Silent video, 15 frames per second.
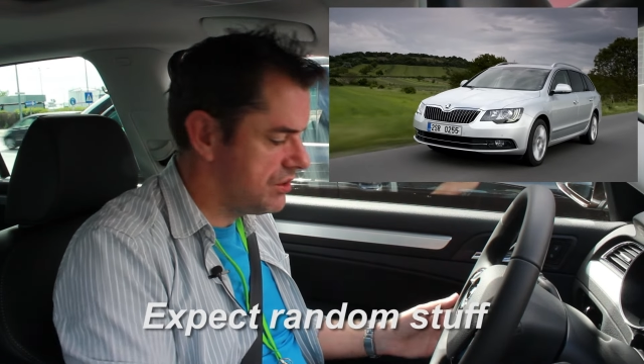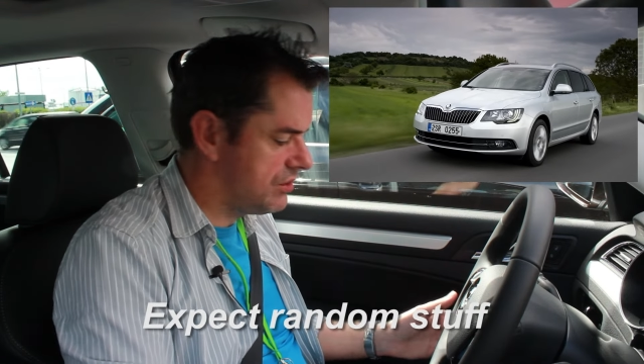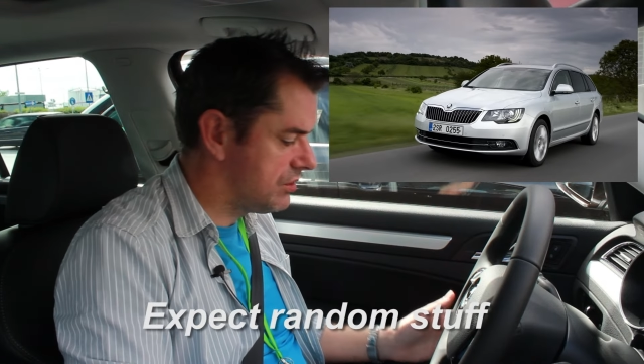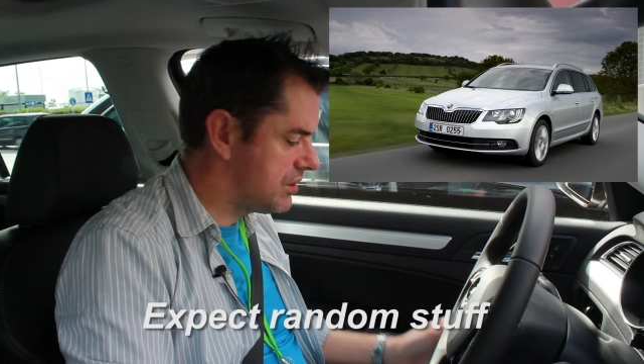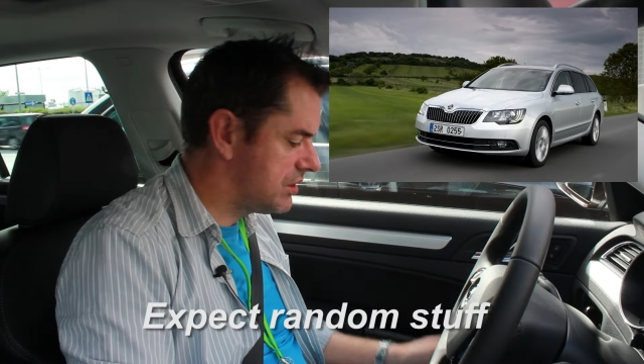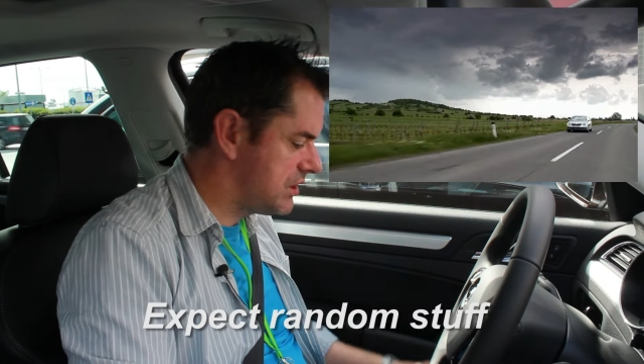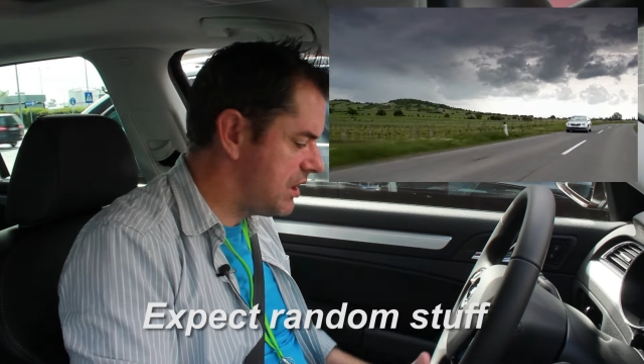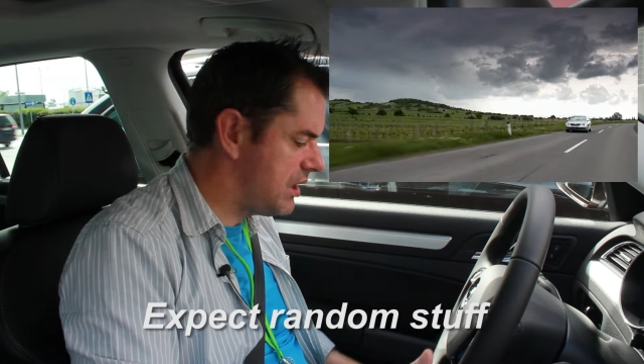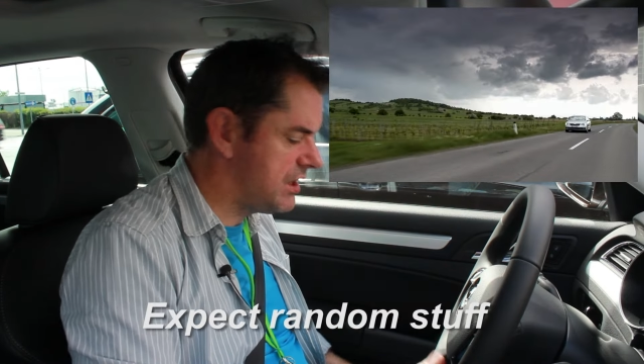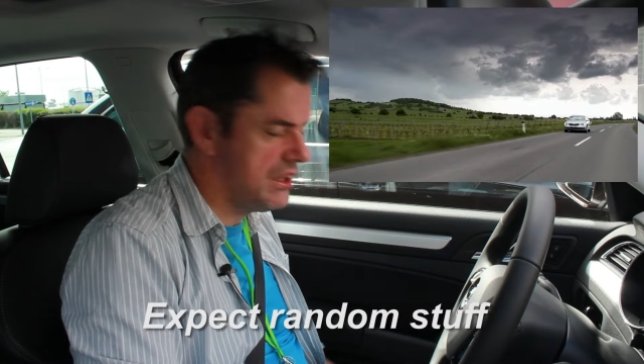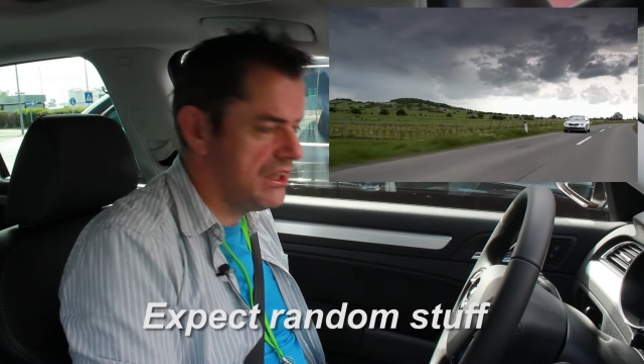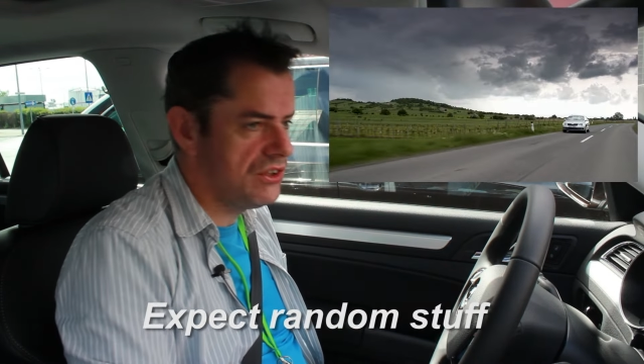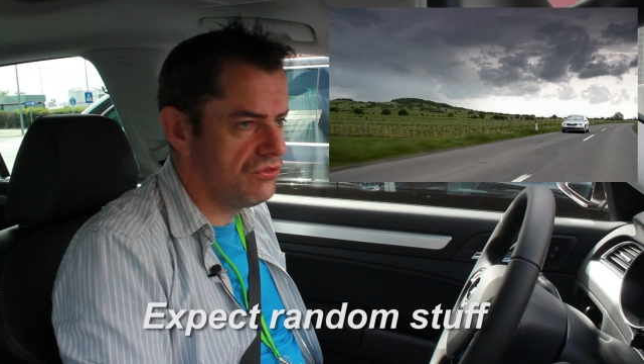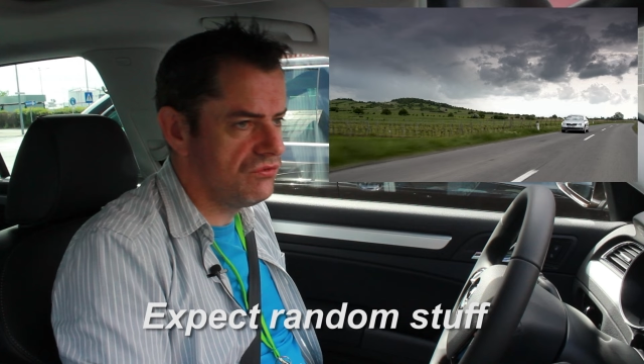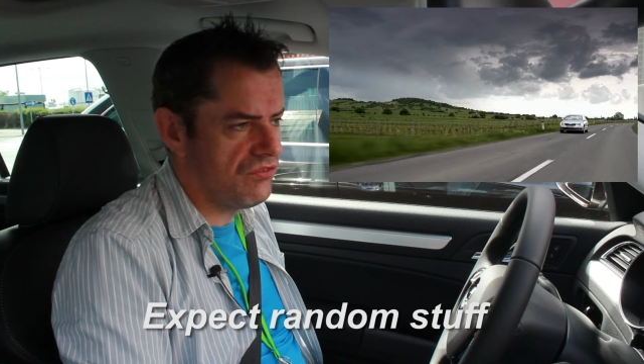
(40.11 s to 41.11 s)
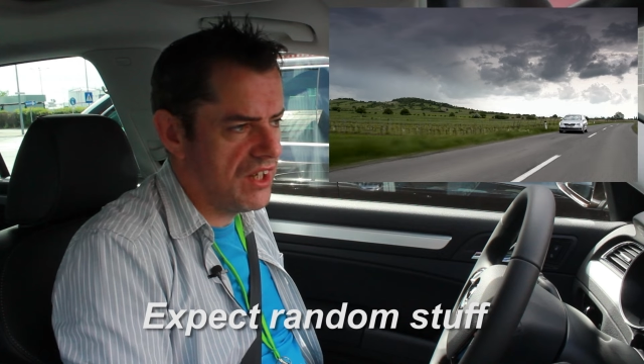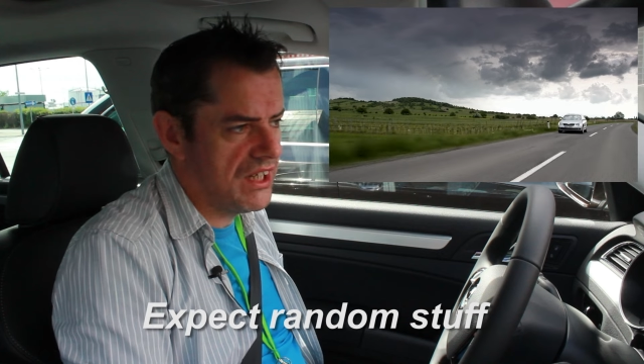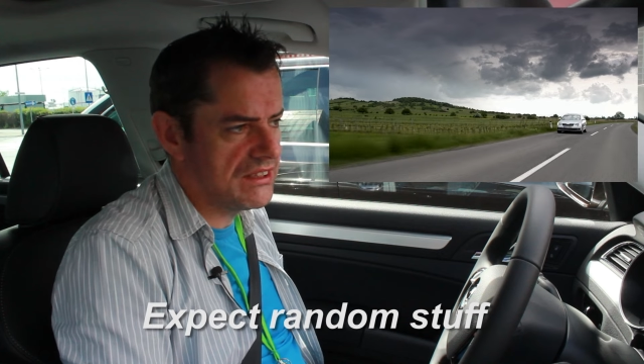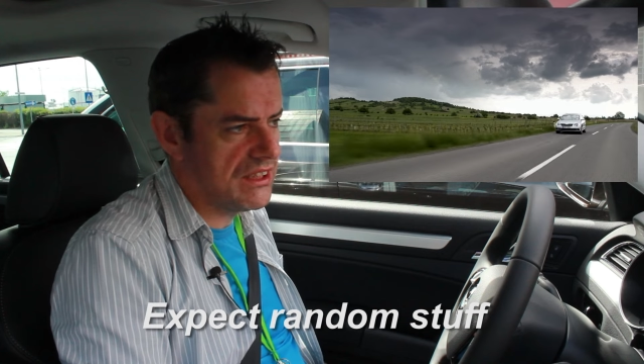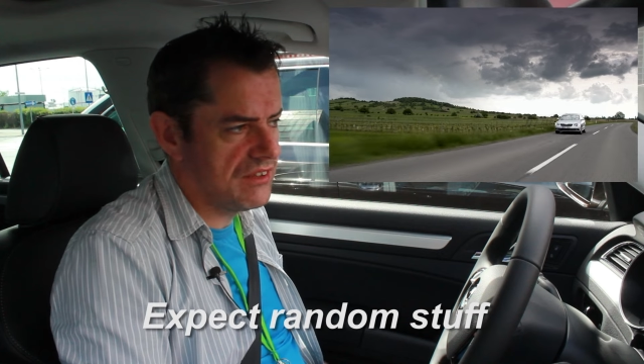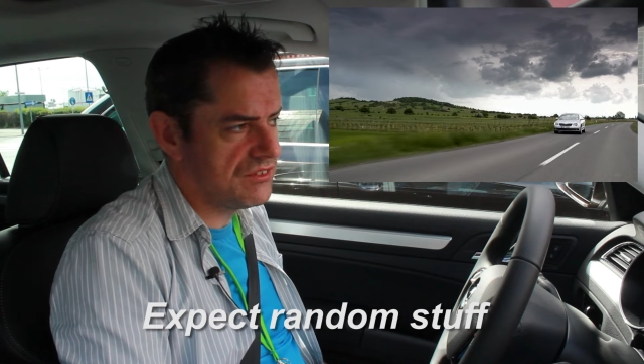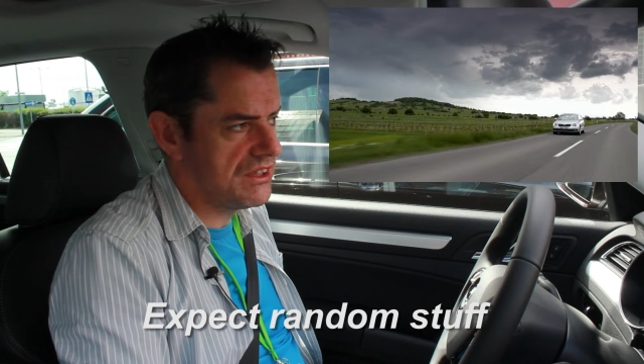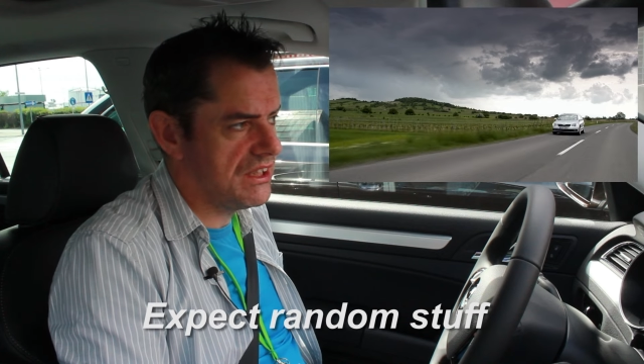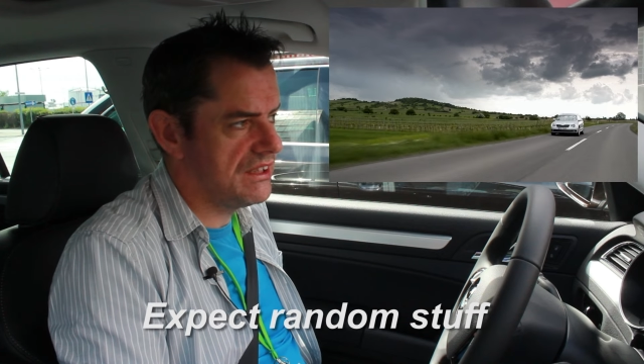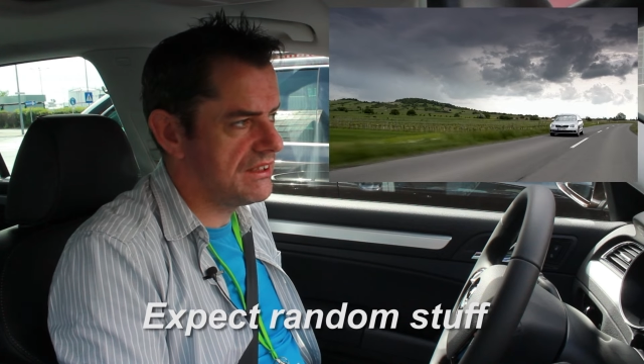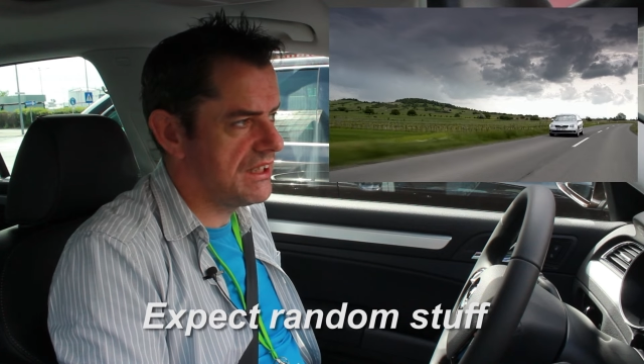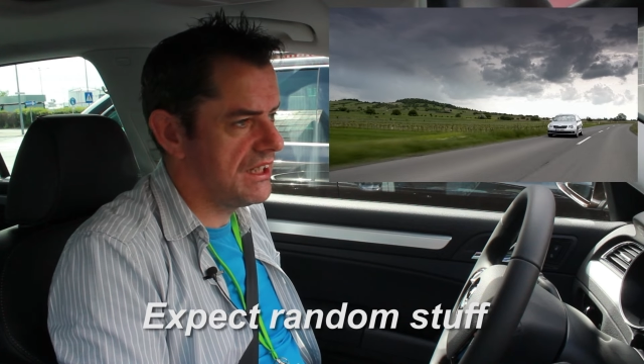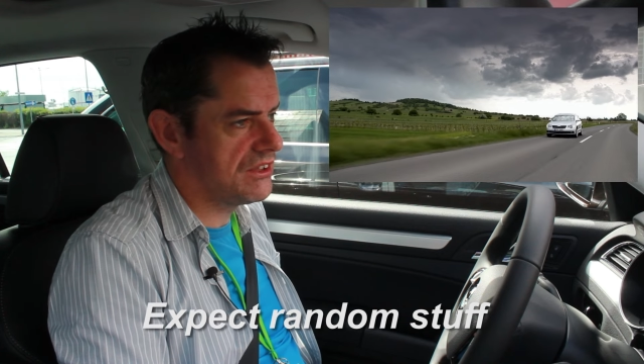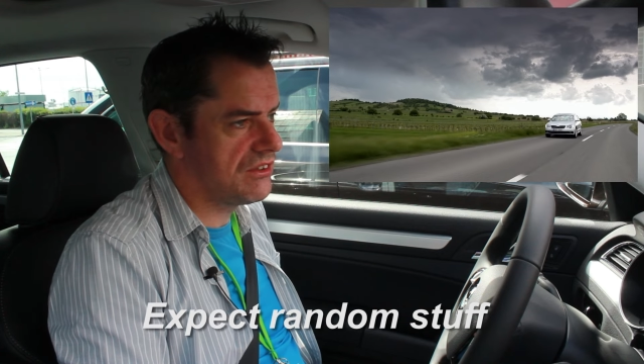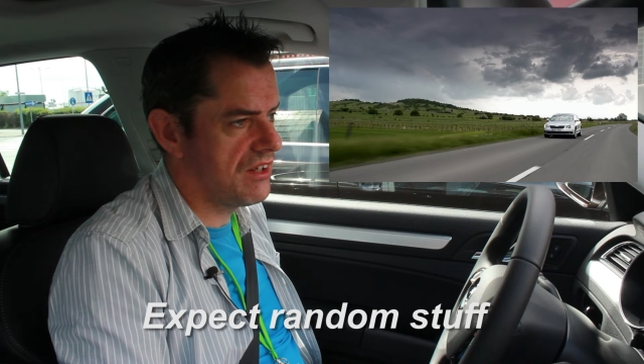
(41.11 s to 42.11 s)
you know, because a lot of these facelifts these
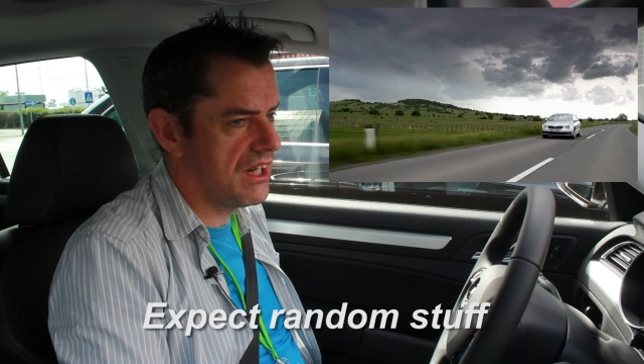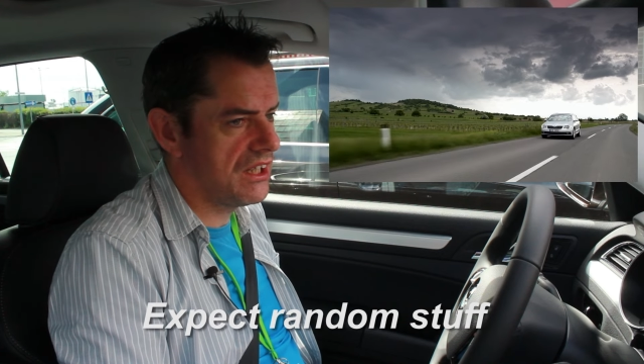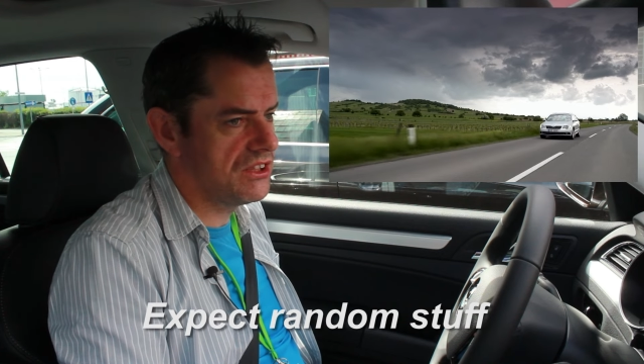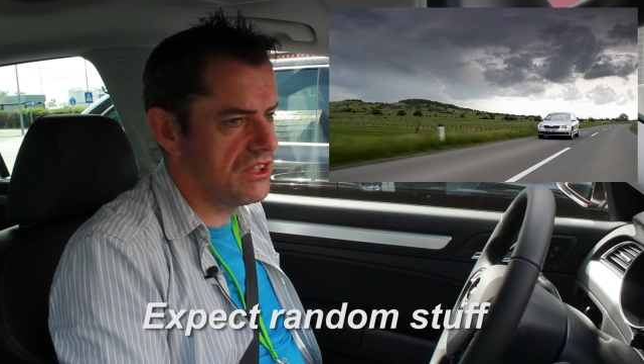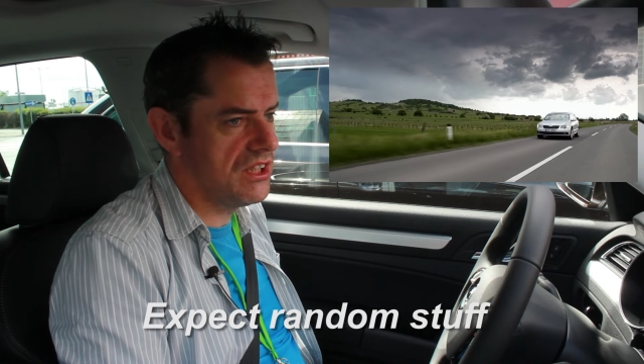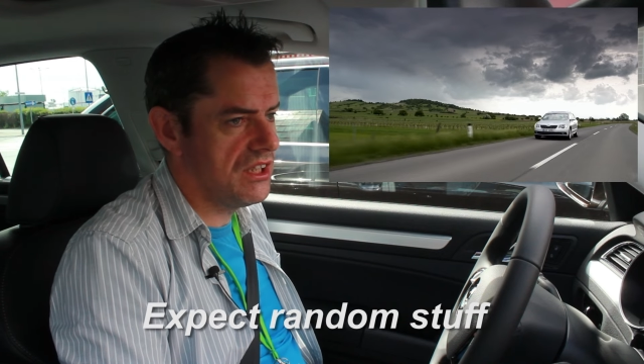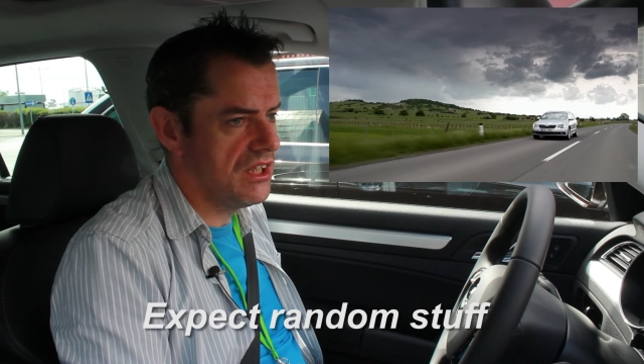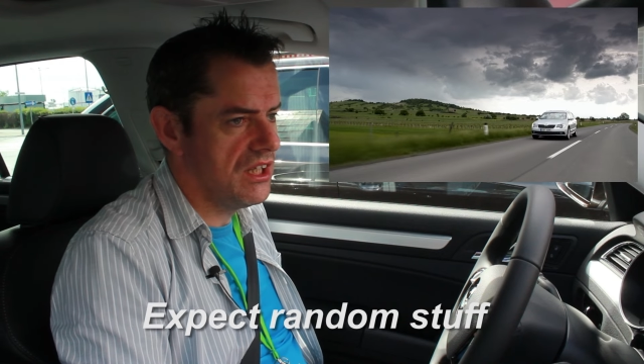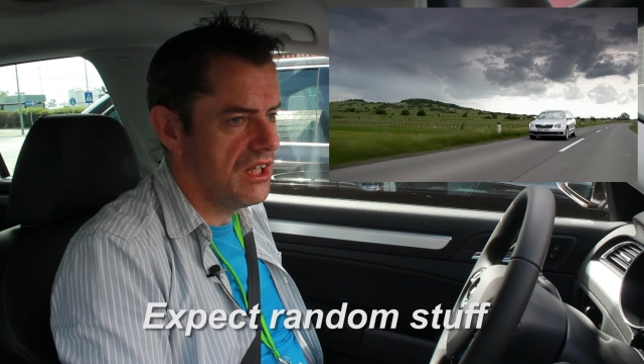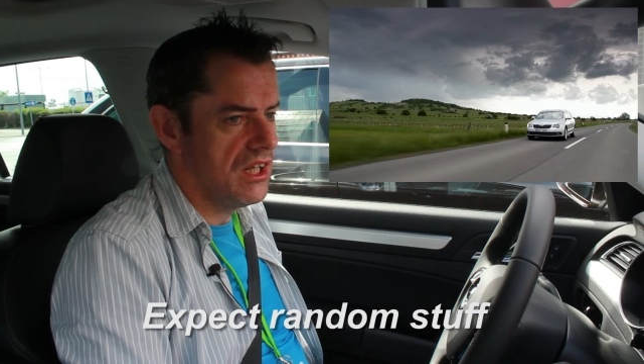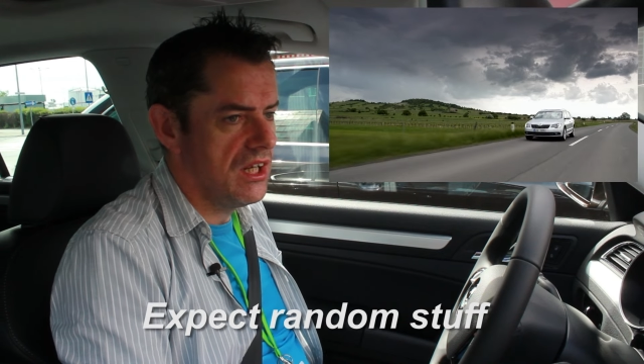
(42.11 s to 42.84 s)
days are actually